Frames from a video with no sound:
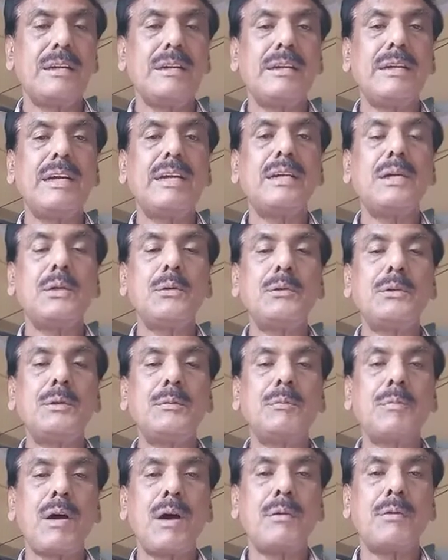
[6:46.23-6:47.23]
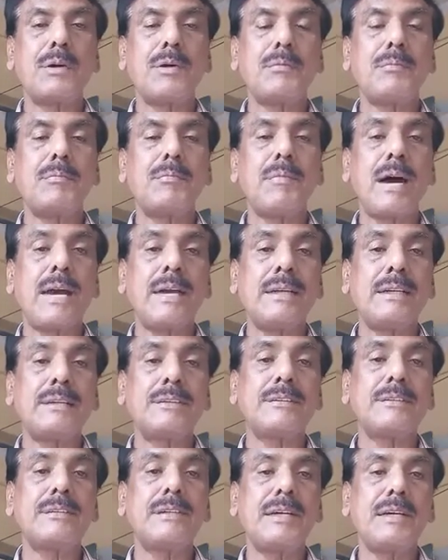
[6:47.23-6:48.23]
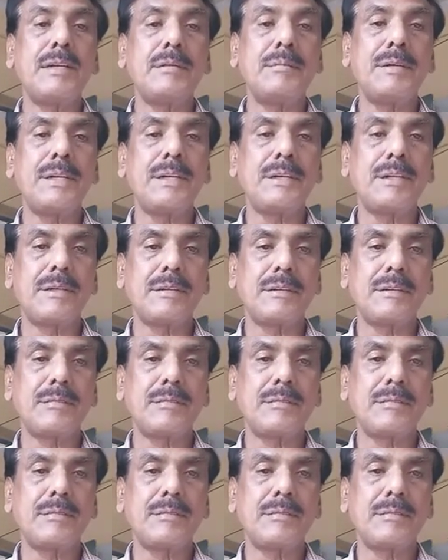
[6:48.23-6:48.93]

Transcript: 10 to the power minus 10 meter.